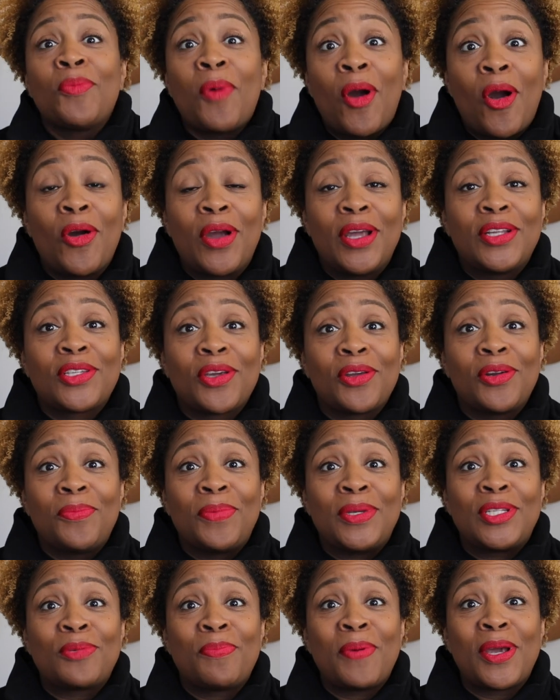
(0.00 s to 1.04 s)
Tomorrow is
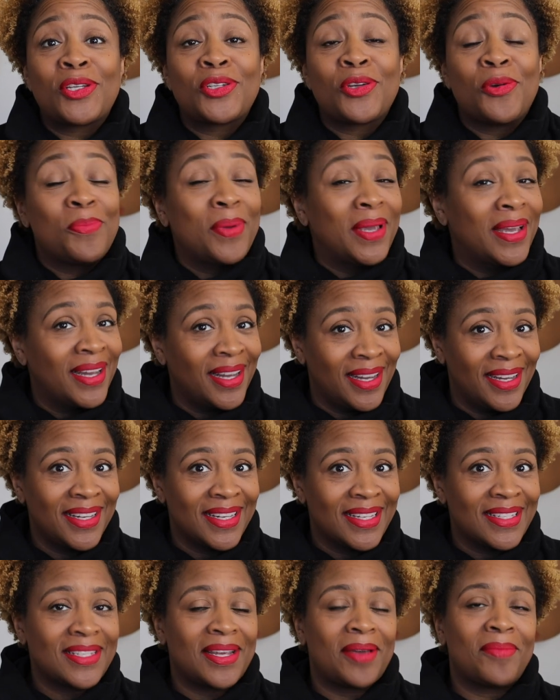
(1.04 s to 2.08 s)
going to be special
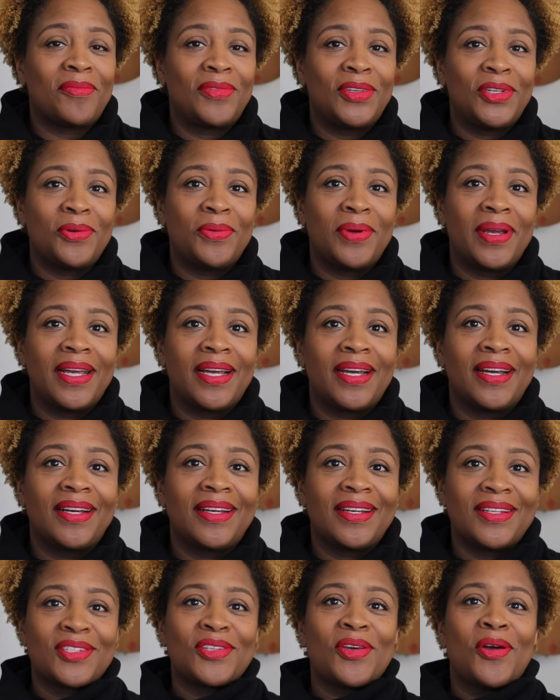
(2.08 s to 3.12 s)
because I'm doing
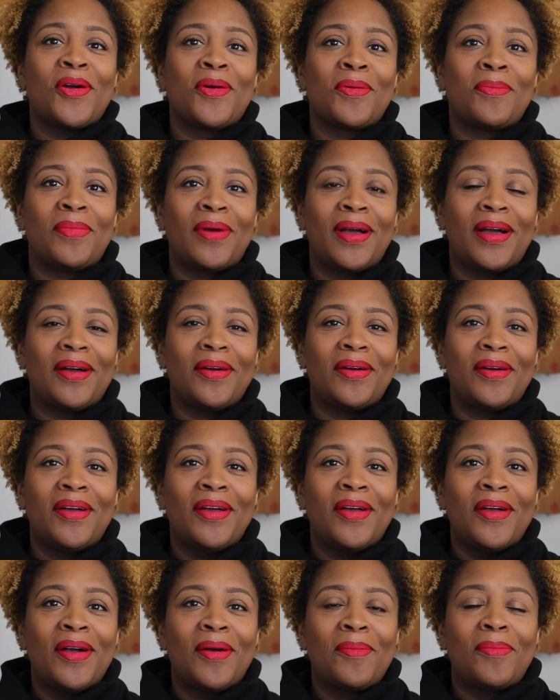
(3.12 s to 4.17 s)
a song
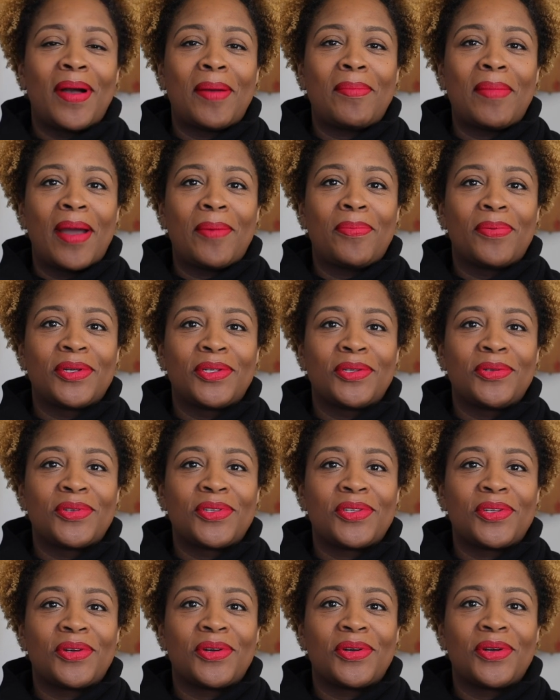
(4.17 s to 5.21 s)
uh, by my
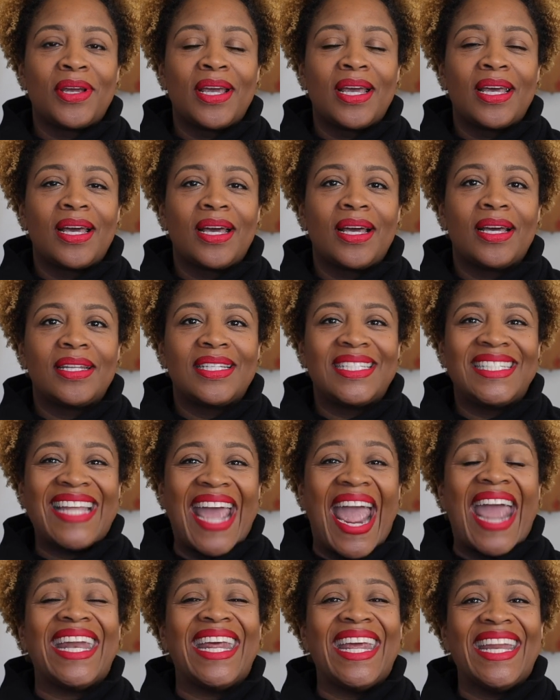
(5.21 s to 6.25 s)
producer, uh,
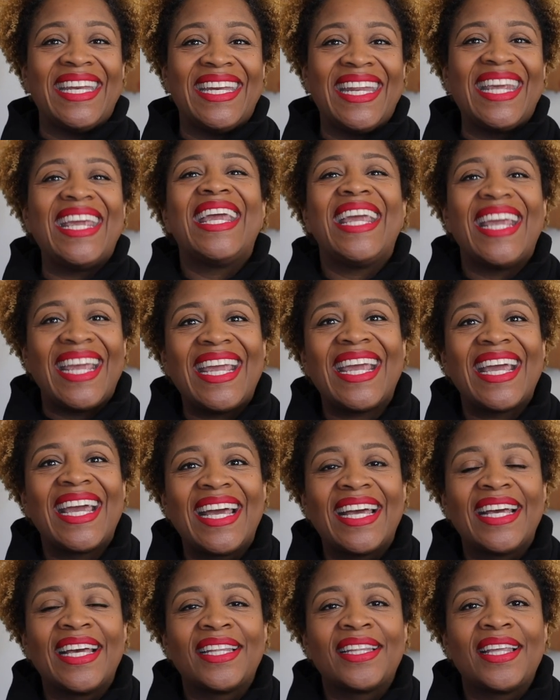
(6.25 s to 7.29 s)
Danny
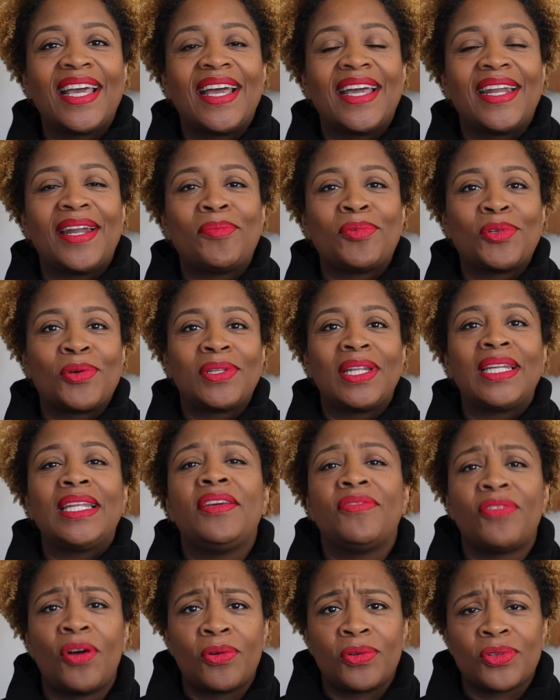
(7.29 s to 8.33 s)
D and I'm doing the
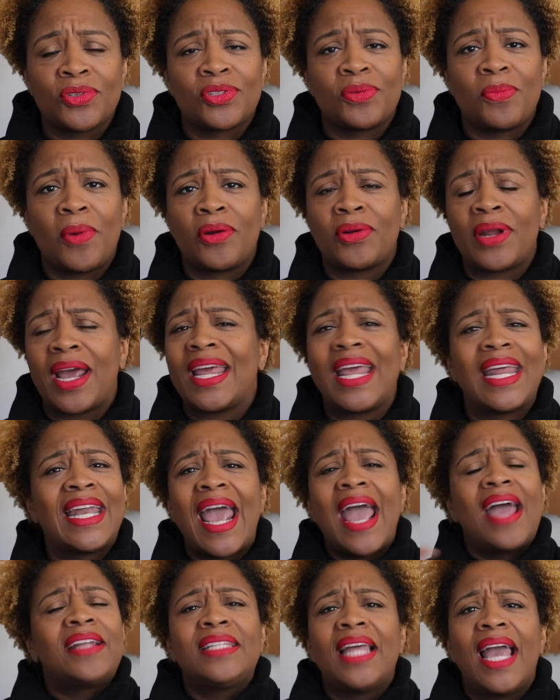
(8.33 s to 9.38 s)
lead vocals tomorrow night.
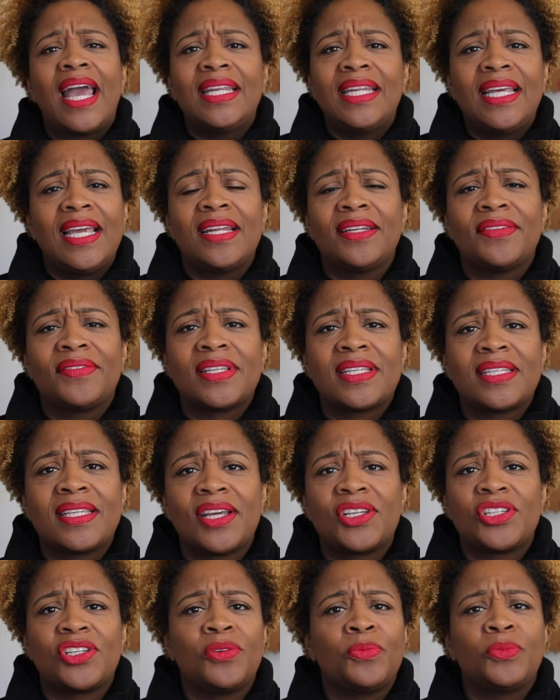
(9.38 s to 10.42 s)
And at the, at the end of the
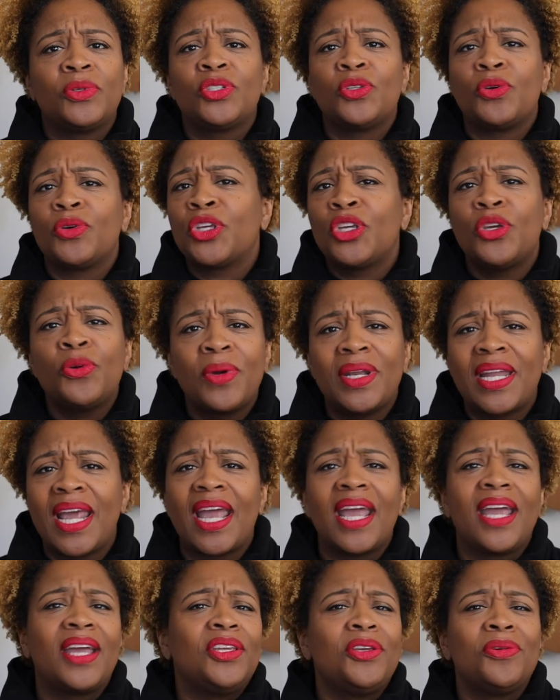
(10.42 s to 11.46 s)
session, we'll do a
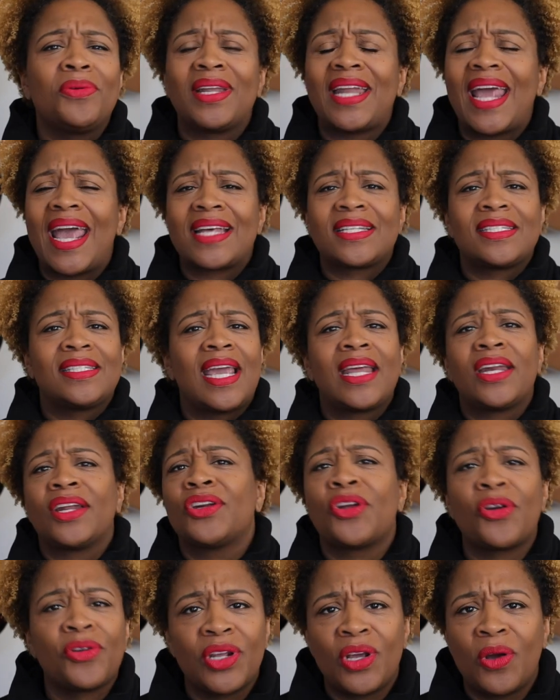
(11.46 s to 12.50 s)
Q&A and you can ask
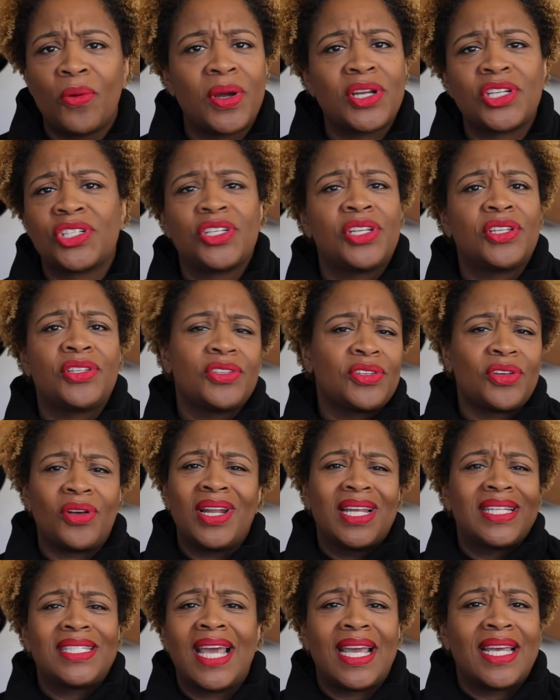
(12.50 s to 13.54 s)
Dana nerdy questions,
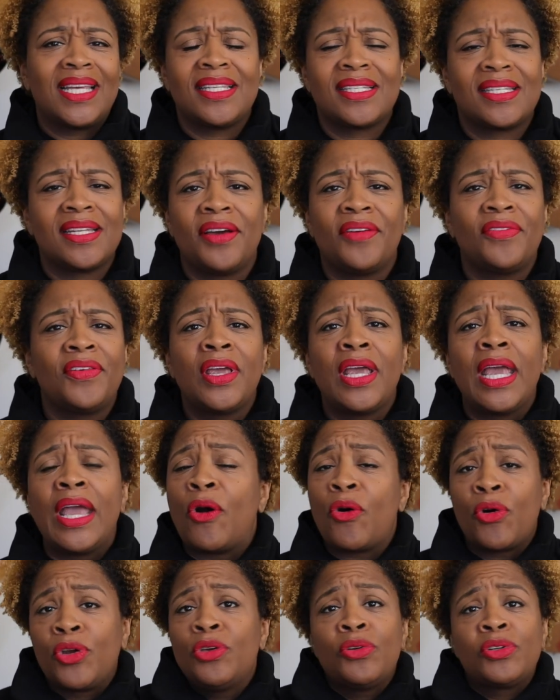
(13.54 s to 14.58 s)
all that techie stuff,
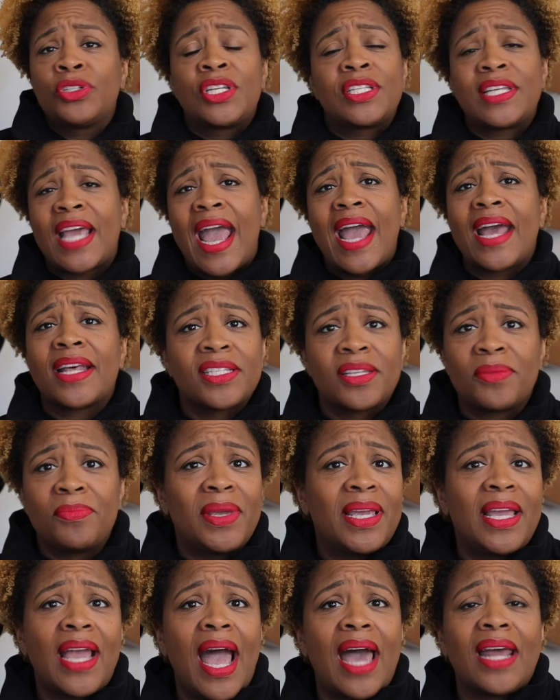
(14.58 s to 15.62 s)
or you can just
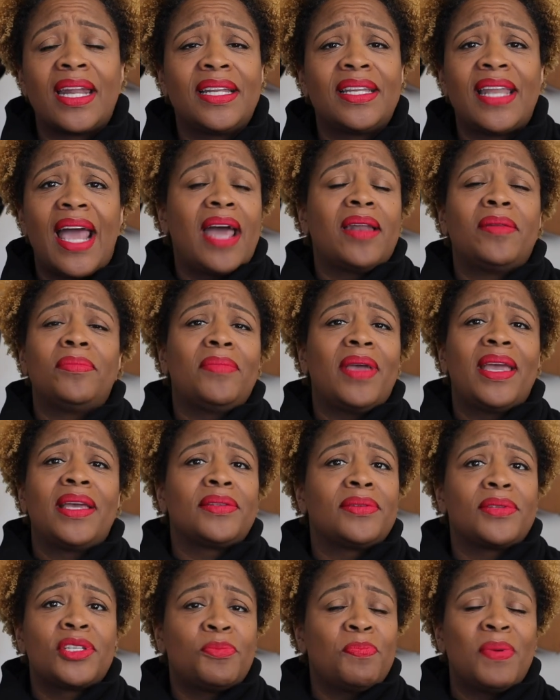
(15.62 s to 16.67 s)
ask me how to not
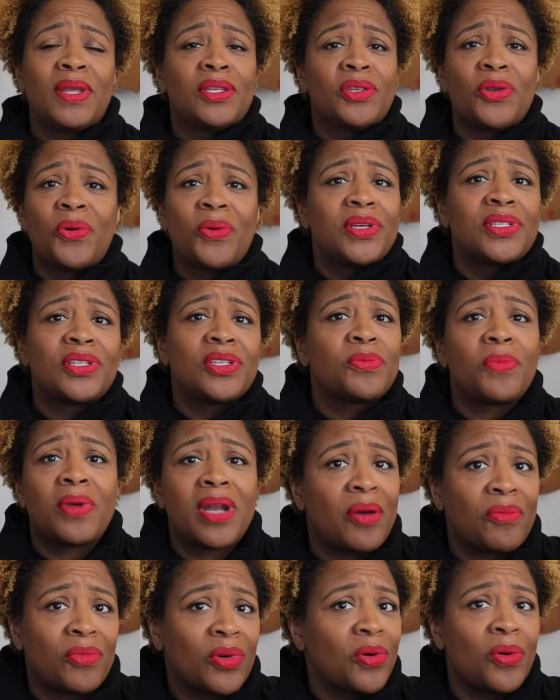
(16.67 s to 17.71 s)
make spit noises
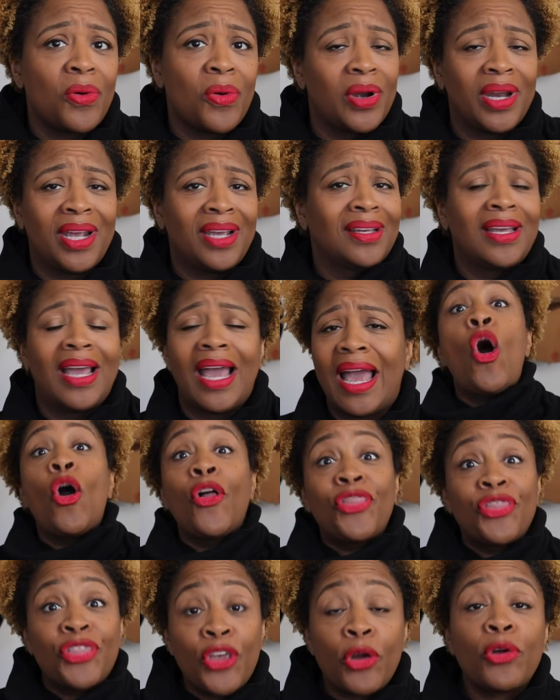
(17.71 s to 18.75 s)
when I'm recording.
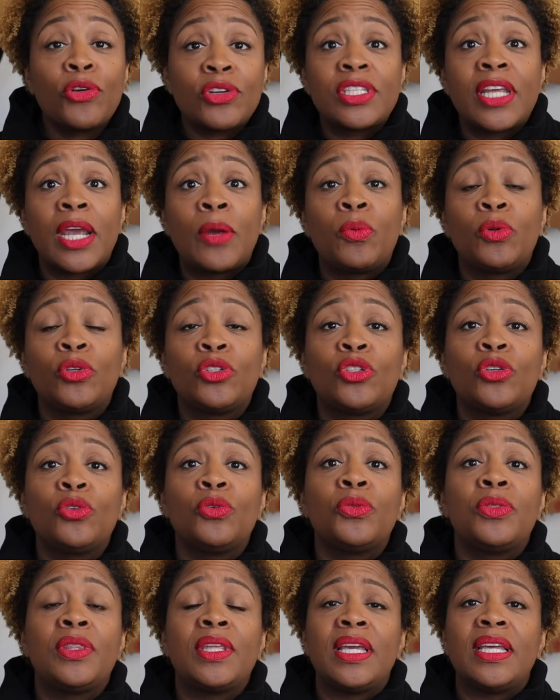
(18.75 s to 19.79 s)
On Thursday, we'll
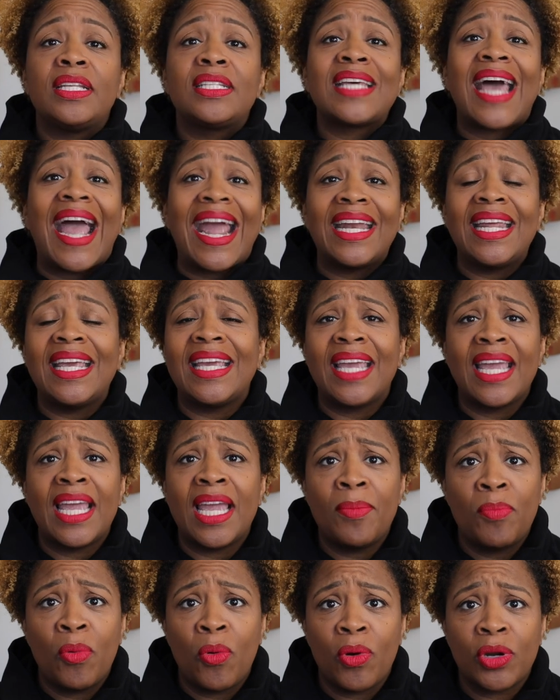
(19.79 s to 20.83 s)
do the tiny
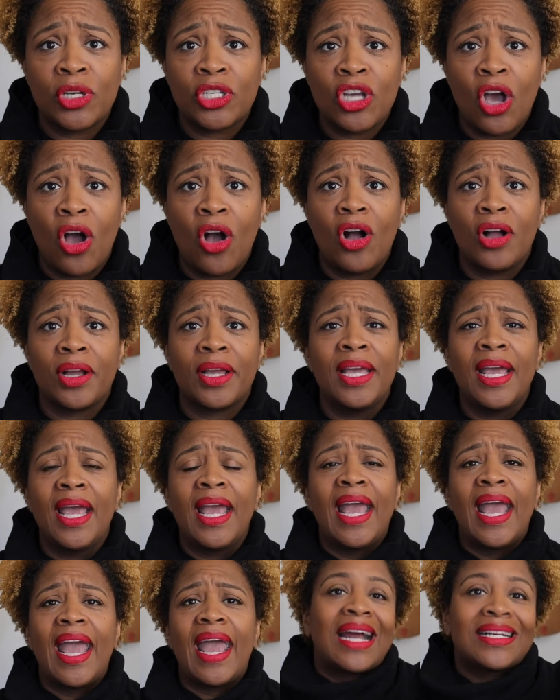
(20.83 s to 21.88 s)
keyboard talk.
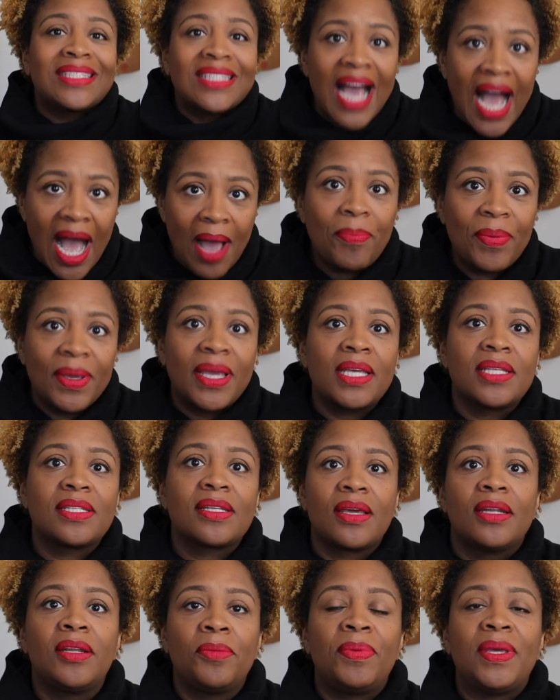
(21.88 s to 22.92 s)
Our topic
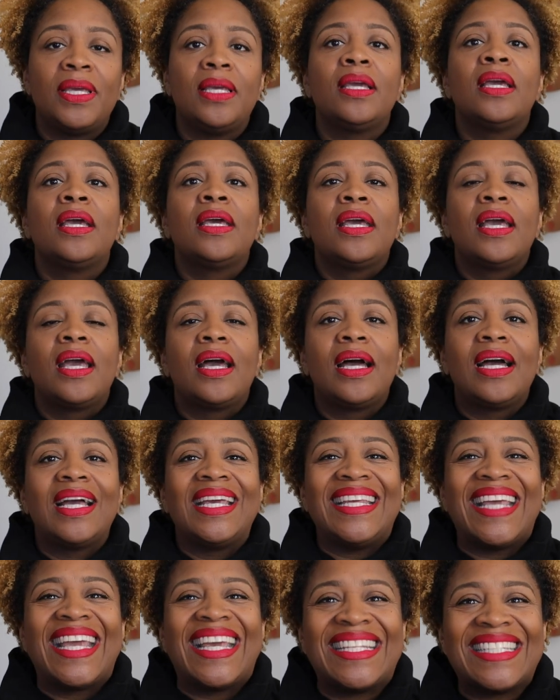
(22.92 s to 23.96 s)
is gonna be
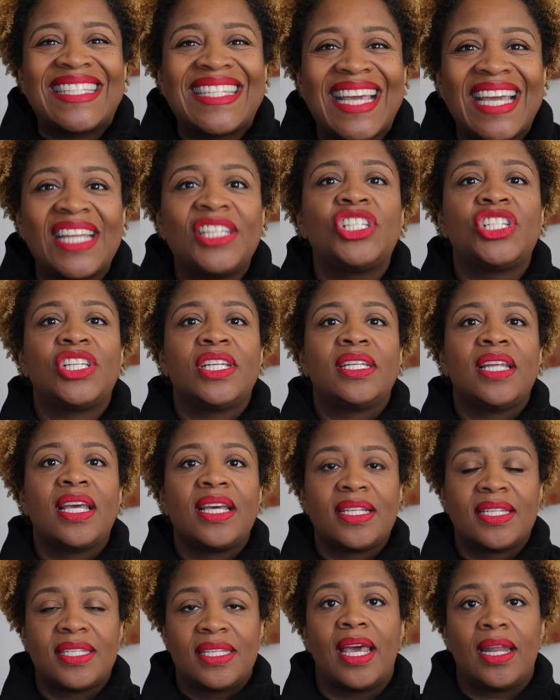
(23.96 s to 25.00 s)
an uh,
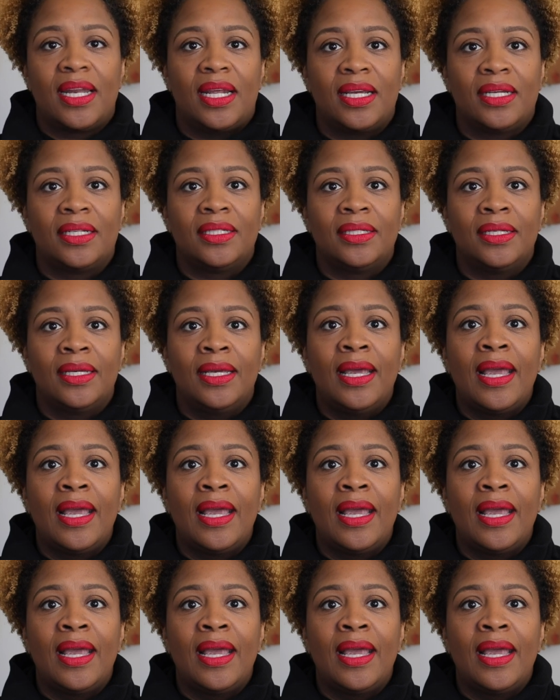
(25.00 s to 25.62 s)
intention setting